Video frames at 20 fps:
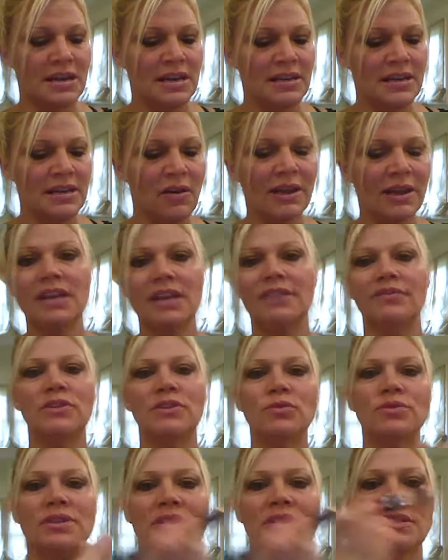now I kind of
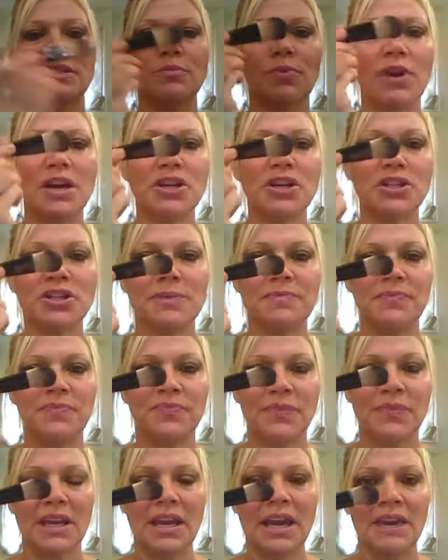use this brush,
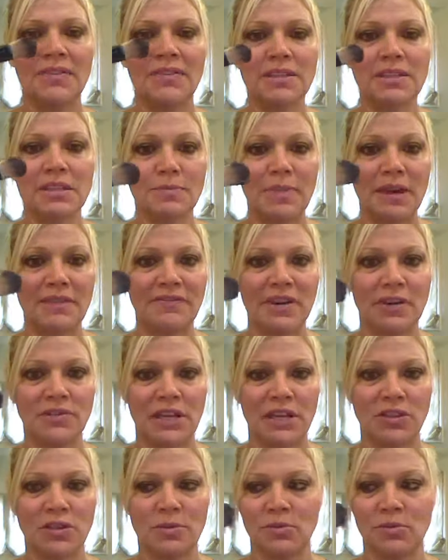and this is my
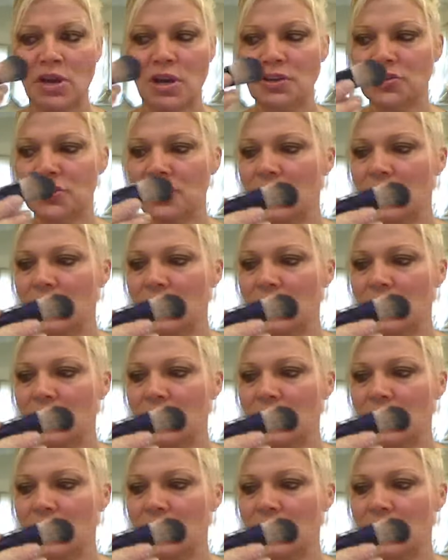foundation brush.